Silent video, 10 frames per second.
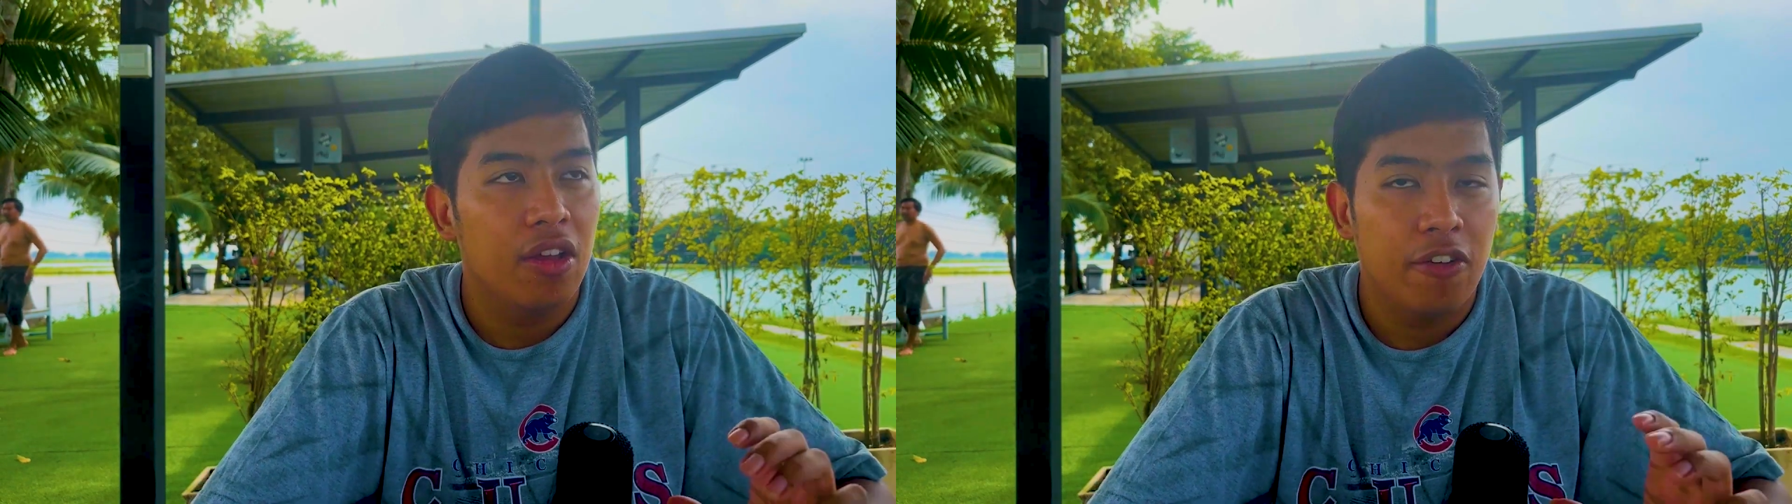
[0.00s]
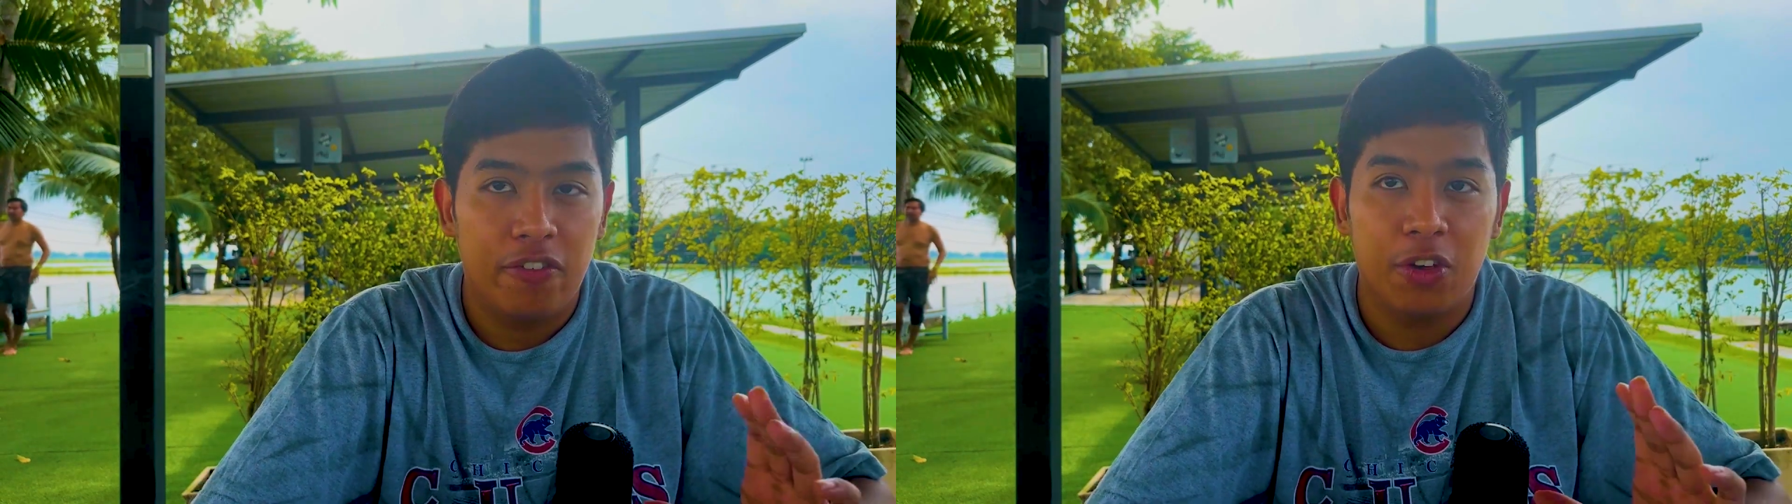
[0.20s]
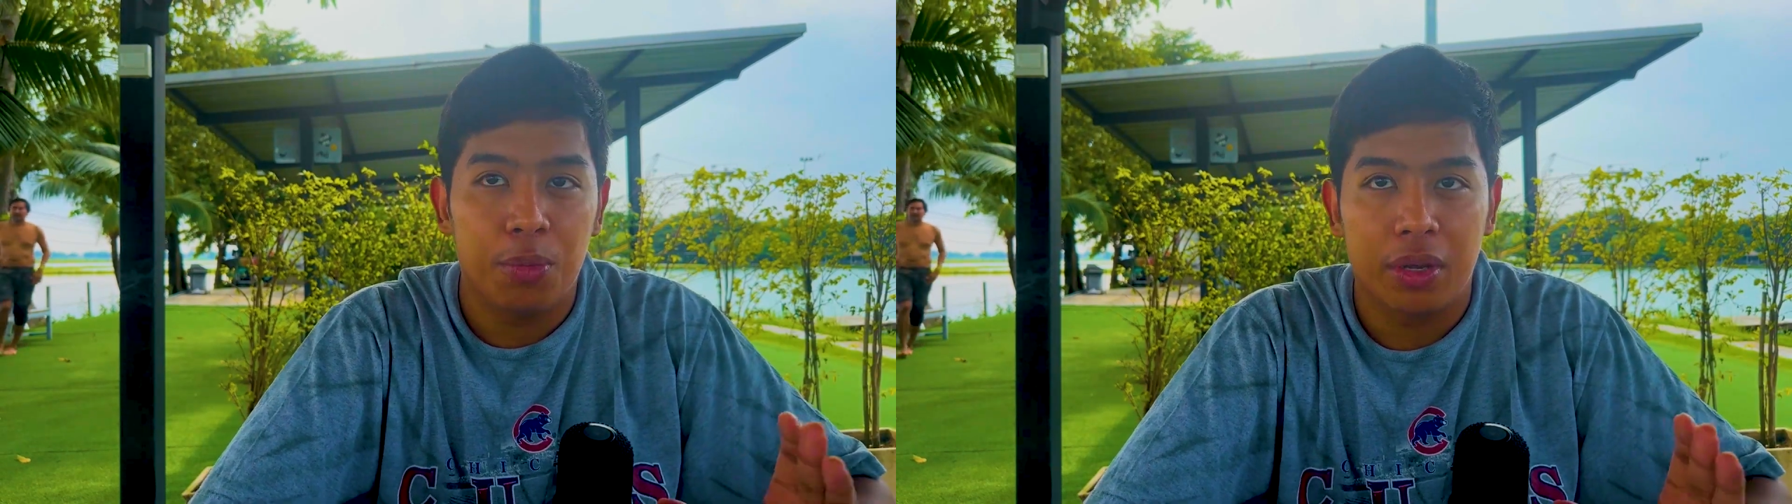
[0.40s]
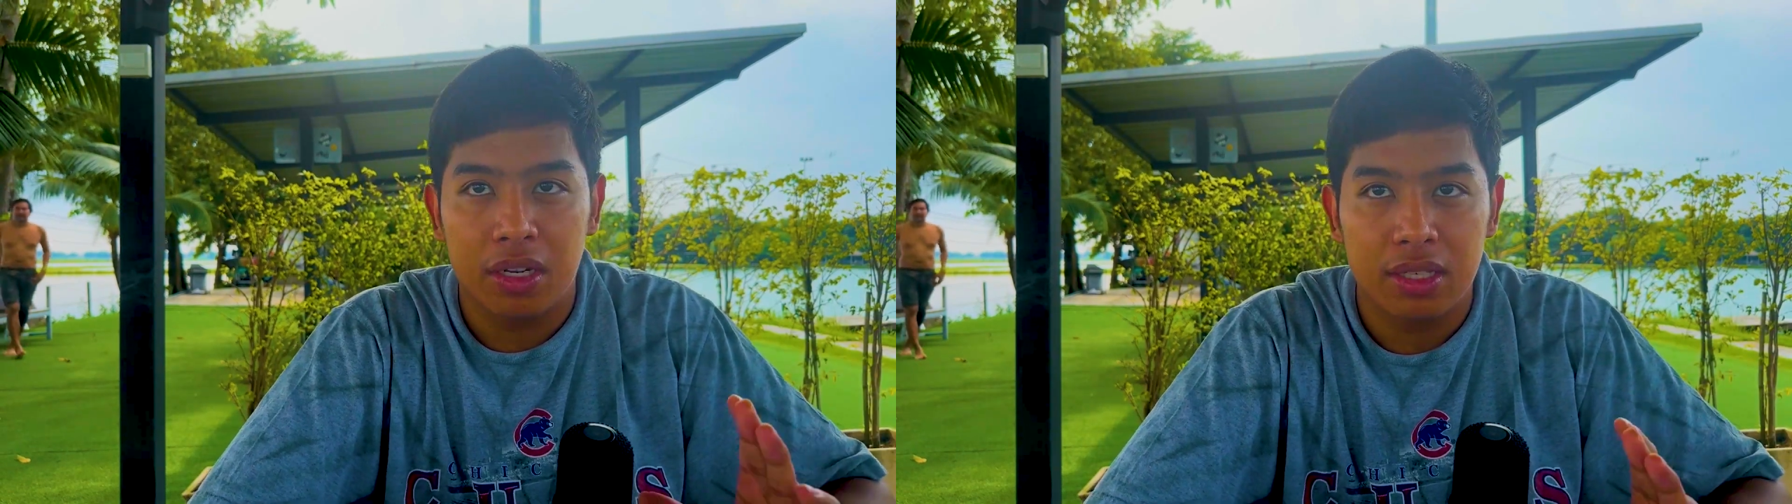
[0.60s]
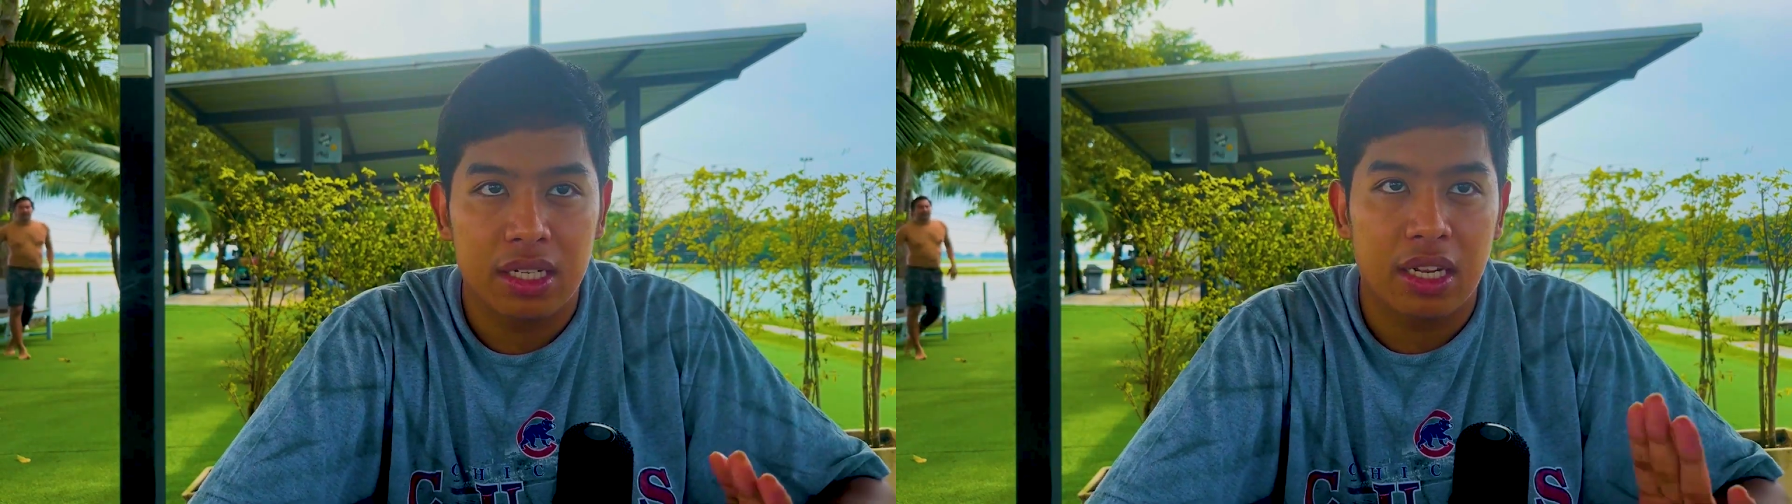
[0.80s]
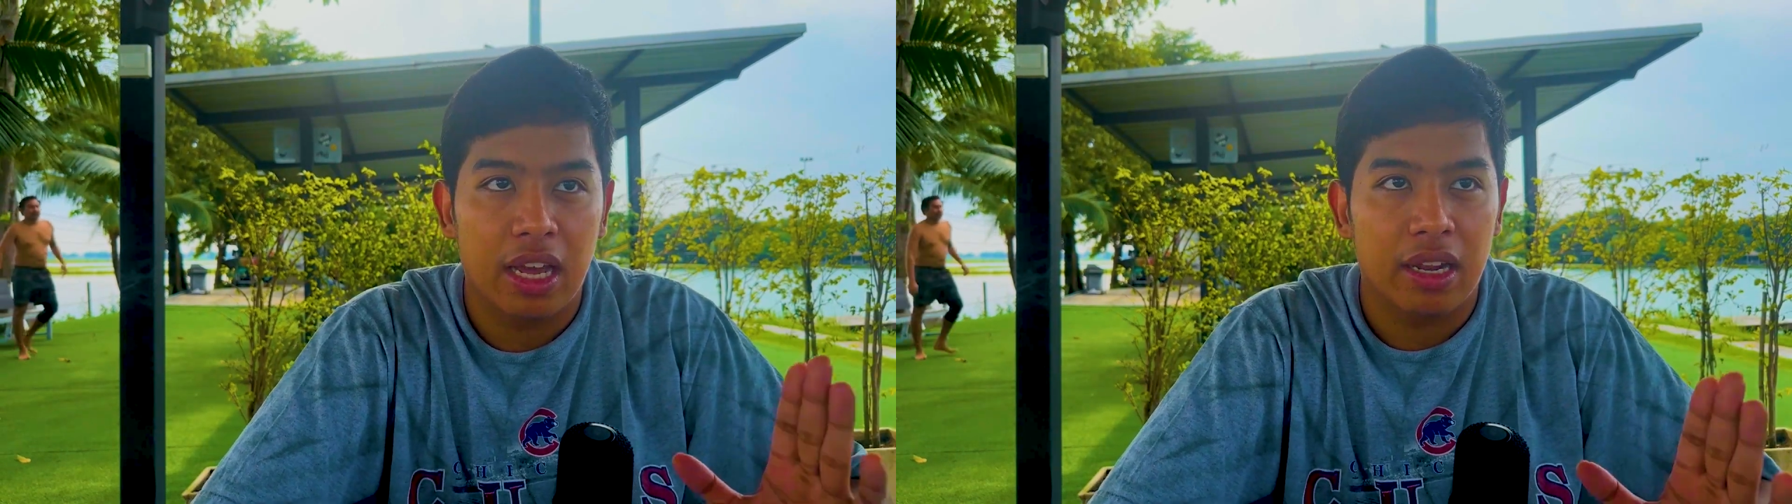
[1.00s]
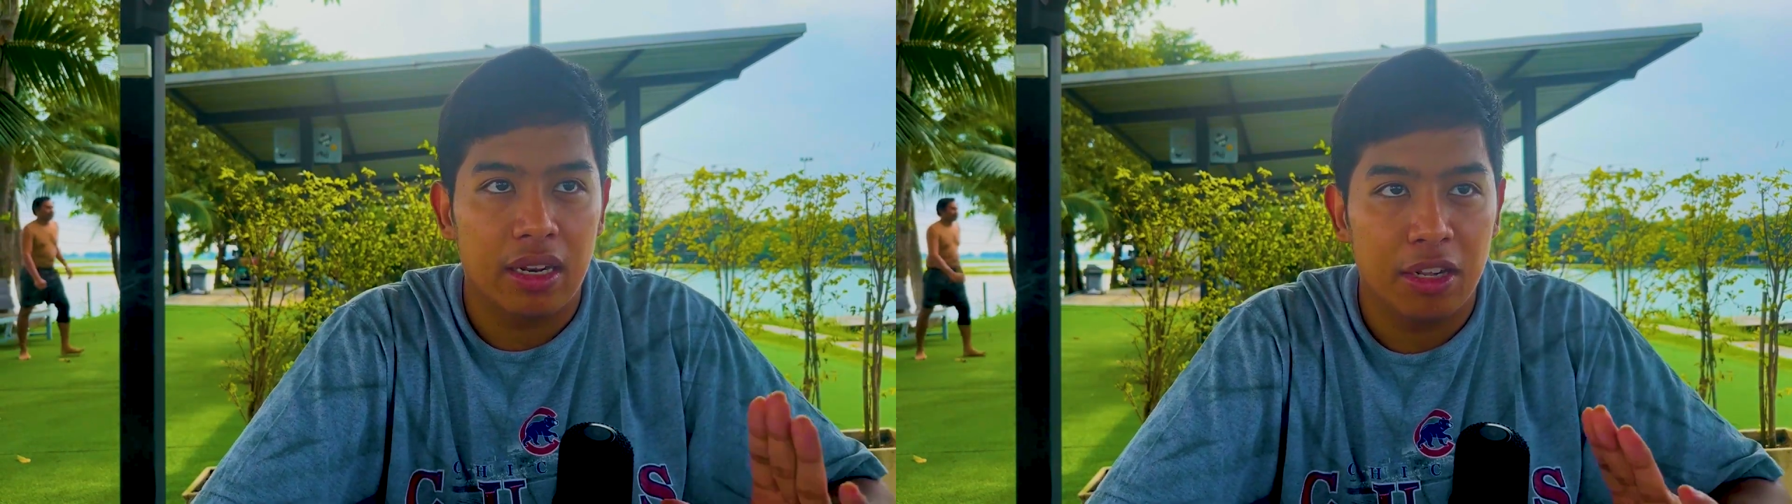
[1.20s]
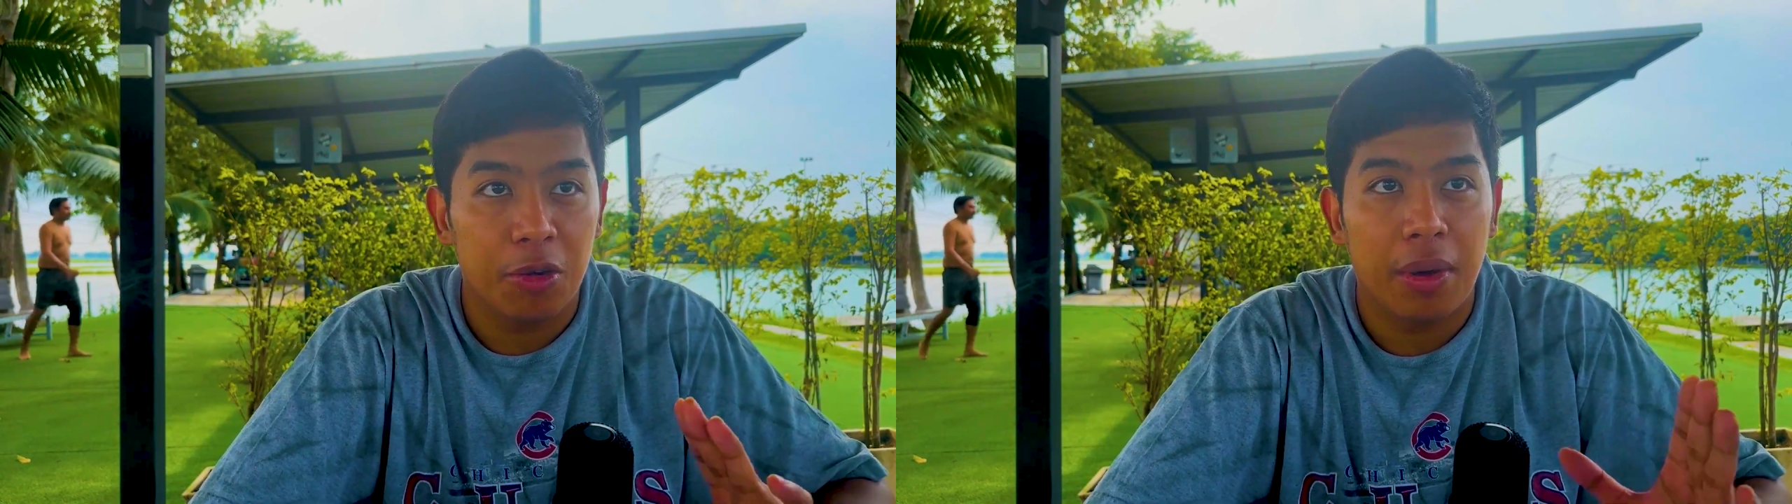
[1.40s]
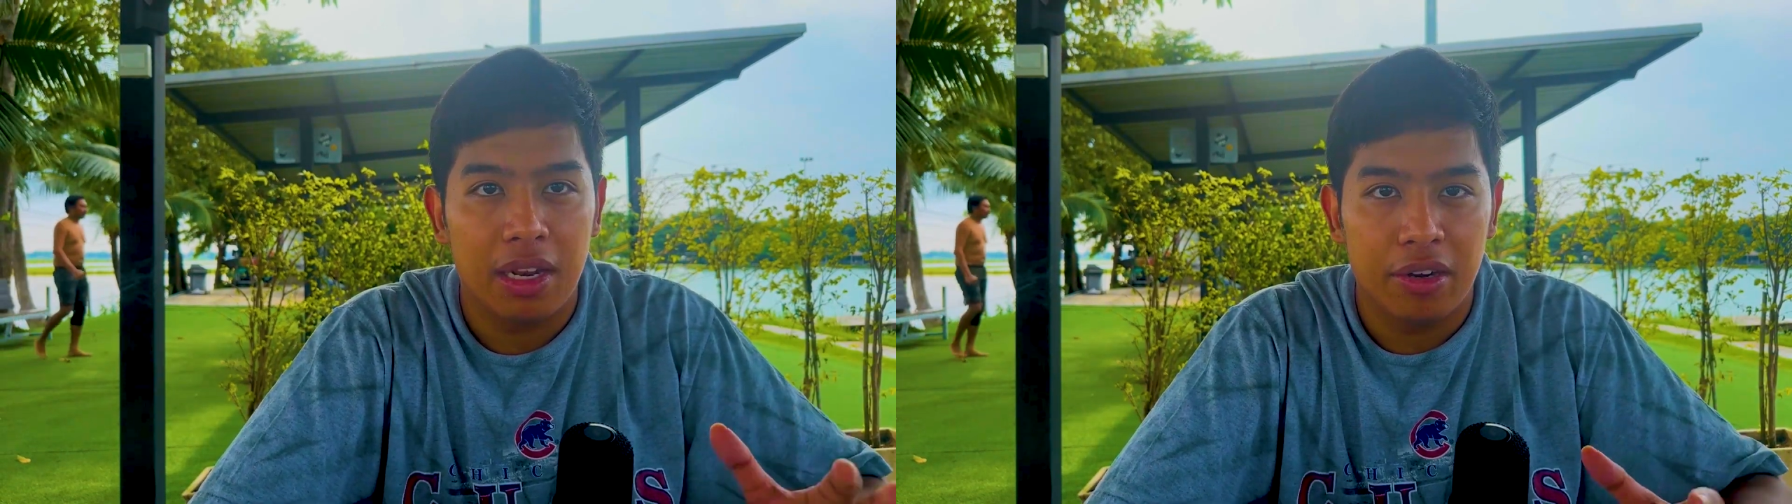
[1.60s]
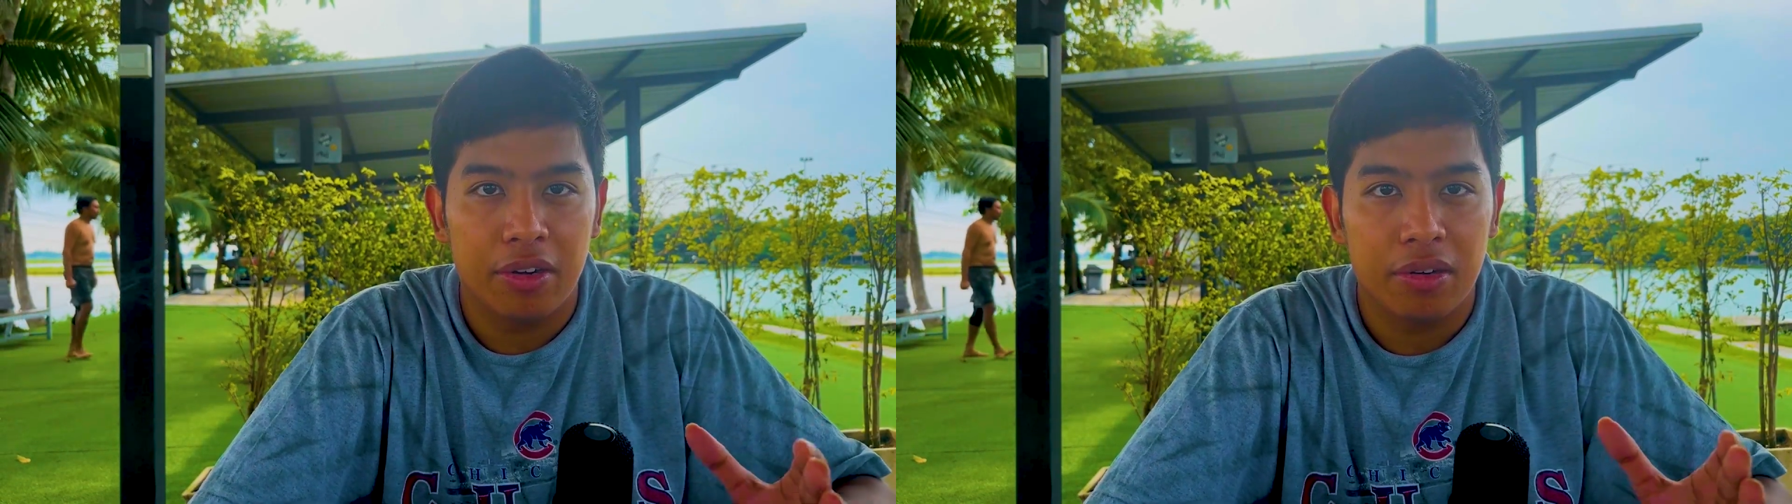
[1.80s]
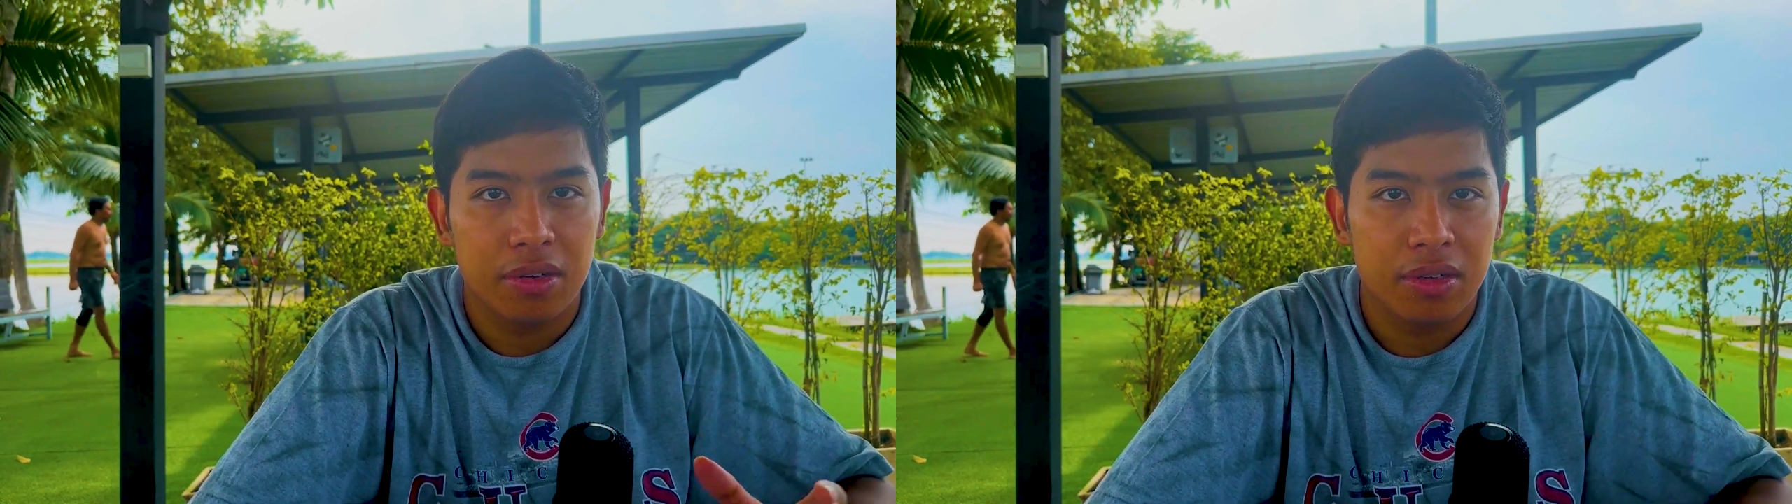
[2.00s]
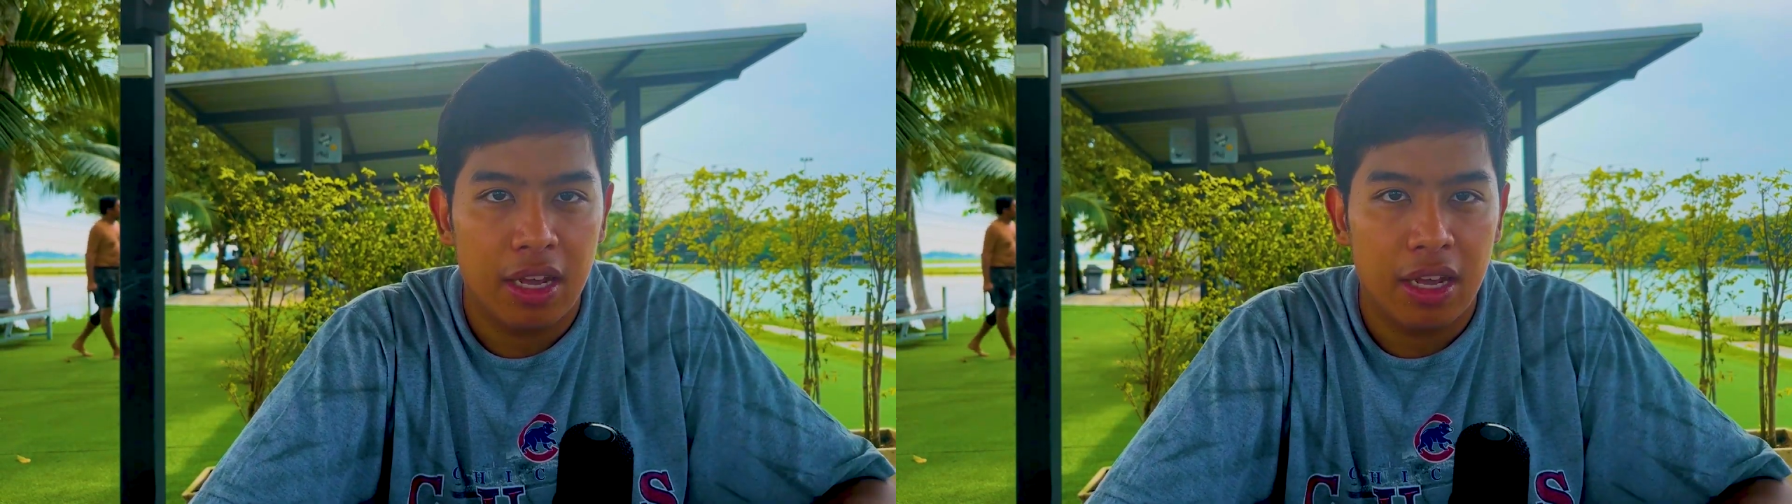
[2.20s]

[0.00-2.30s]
filming this and that little by little,